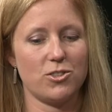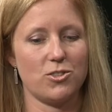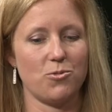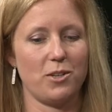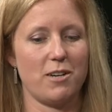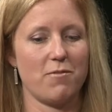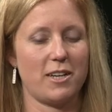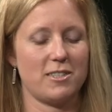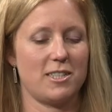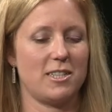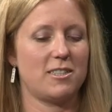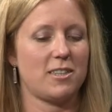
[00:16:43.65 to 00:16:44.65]
to
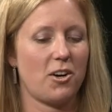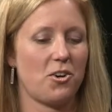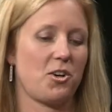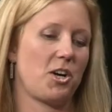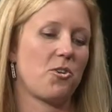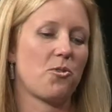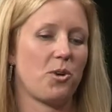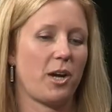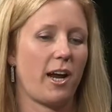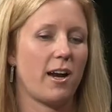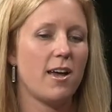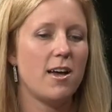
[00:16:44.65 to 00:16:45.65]
reinvest in the center and create